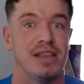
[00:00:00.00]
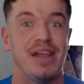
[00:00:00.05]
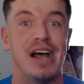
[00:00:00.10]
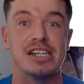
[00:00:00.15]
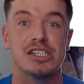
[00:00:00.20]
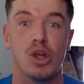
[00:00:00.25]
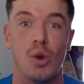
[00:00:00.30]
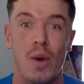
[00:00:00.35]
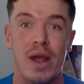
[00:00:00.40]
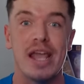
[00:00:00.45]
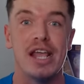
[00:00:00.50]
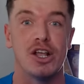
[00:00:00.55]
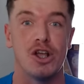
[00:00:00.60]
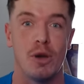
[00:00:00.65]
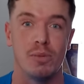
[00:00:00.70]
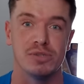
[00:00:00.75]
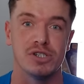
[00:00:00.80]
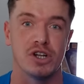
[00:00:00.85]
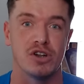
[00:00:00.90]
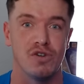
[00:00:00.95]
And that's the way he
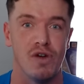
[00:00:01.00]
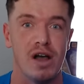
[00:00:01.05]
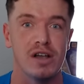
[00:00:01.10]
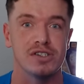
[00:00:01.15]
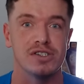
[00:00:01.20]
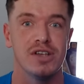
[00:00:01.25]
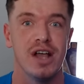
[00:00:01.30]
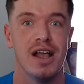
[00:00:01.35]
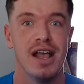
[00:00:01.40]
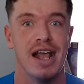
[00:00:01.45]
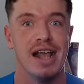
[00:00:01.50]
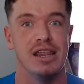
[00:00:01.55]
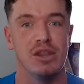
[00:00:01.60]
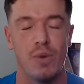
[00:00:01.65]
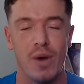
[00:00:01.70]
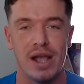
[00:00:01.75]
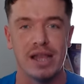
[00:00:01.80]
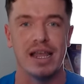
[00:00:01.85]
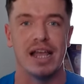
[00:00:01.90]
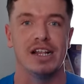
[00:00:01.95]
comes across in
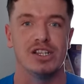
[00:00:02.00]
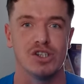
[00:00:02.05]
the way that